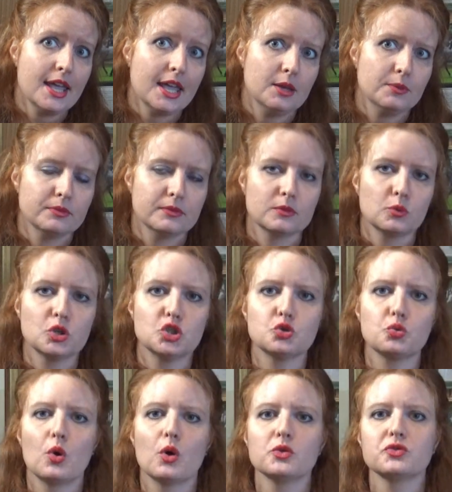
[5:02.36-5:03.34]
name,
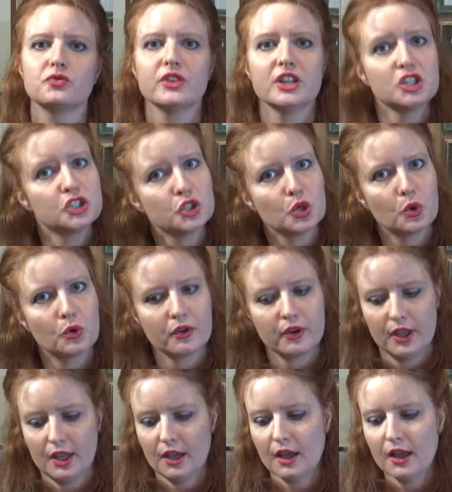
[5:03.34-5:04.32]
which was
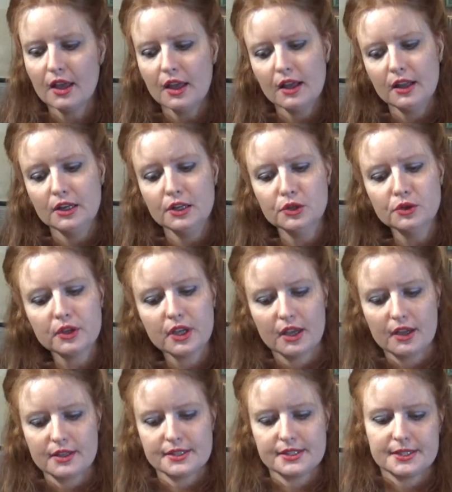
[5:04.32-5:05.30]
Victoria
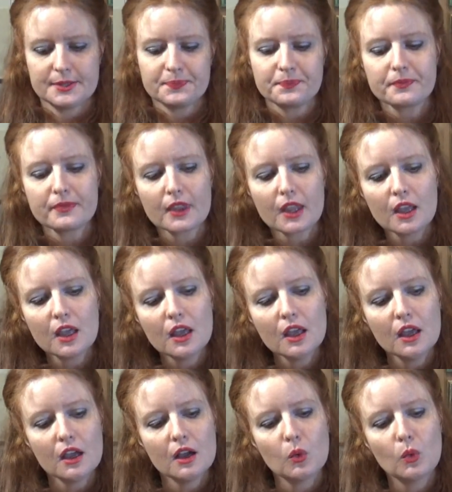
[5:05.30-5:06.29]
Lucas.
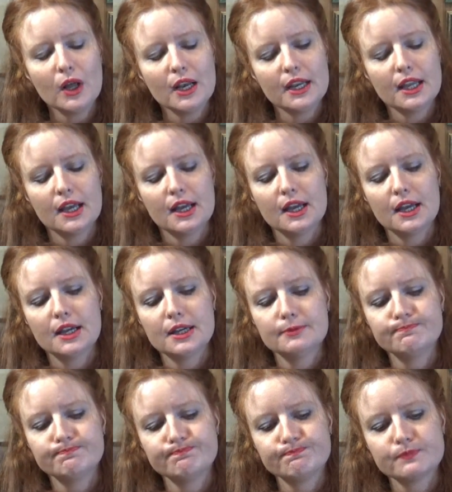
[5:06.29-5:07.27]

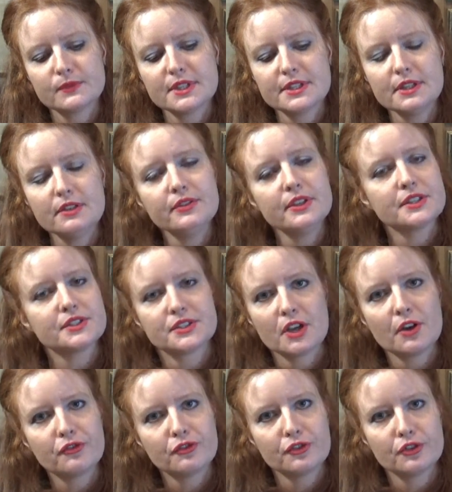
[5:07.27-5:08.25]
Well, Sylvia
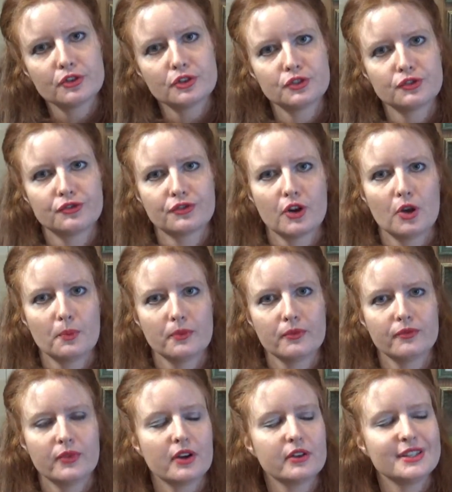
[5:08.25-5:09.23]
suffered
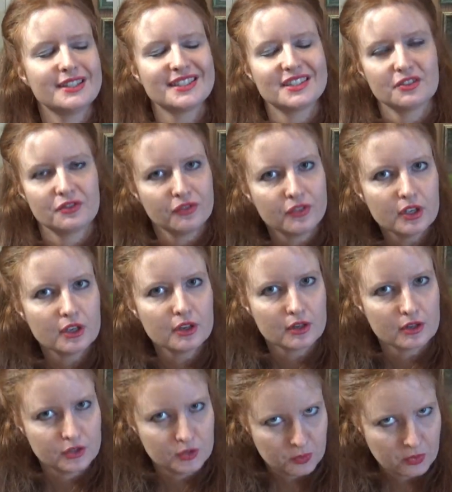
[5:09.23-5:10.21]
from very
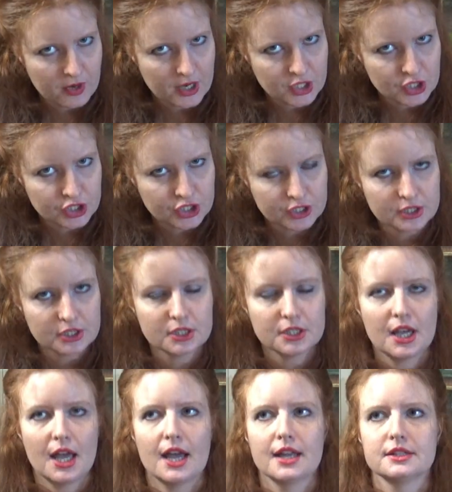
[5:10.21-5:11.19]
severe
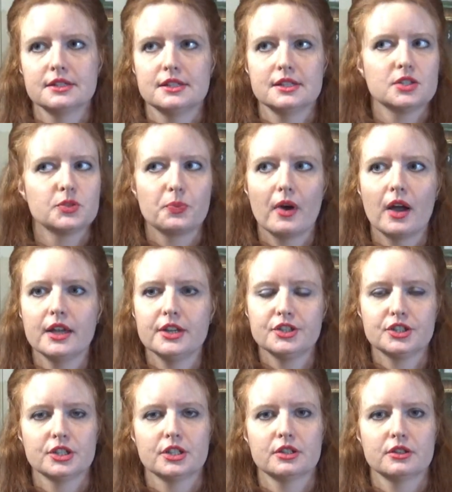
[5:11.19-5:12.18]
depression, and
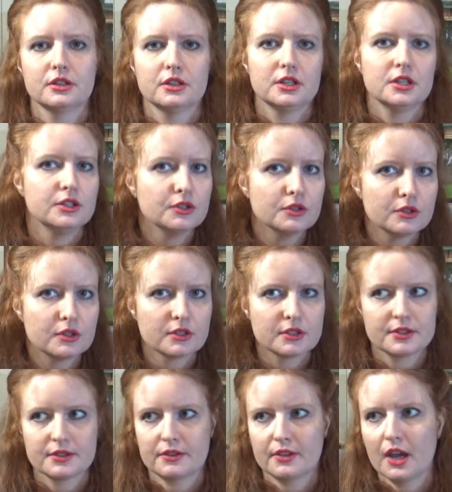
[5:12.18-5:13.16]
despite the
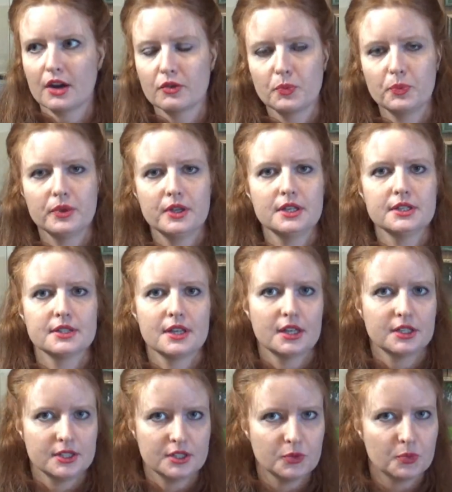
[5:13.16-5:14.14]
cures, therapies,
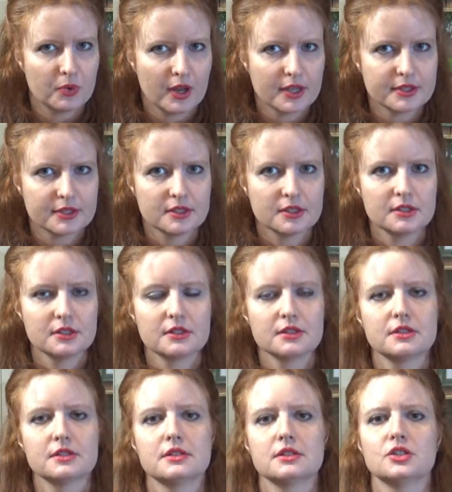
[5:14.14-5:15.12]

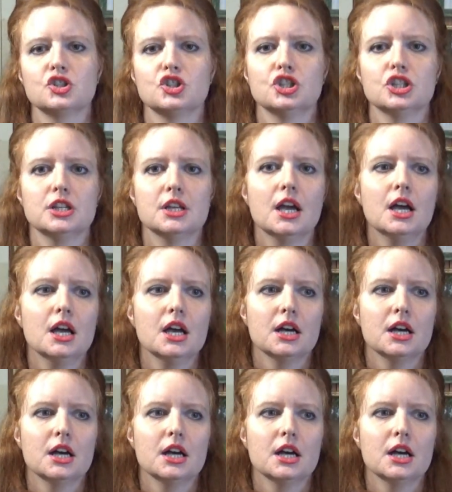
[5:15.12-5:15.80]
antidepressants, she